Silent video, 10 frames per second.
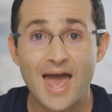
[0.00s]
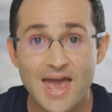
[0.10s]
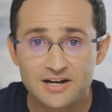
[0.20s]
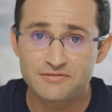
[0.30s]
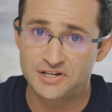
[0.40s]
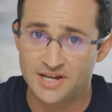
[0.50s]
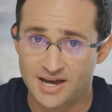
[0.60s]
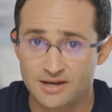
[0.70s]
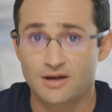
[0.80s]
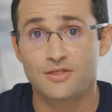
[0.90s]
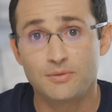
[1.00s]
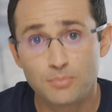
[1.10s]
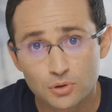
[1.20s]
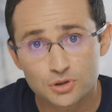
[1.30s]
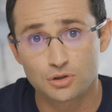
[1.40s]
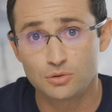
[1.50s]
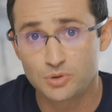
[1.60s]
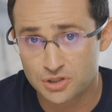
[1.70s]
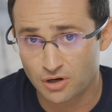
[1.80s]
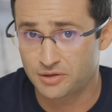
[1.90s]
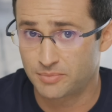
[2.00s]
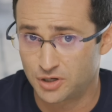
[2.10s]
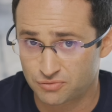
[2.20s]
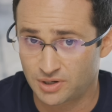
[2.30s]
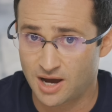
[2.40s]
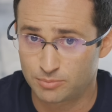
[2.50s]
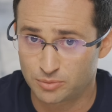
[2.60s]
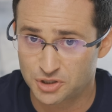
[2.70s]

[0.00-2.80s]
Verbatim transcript: End of the day, the Book 2 was not the most reliable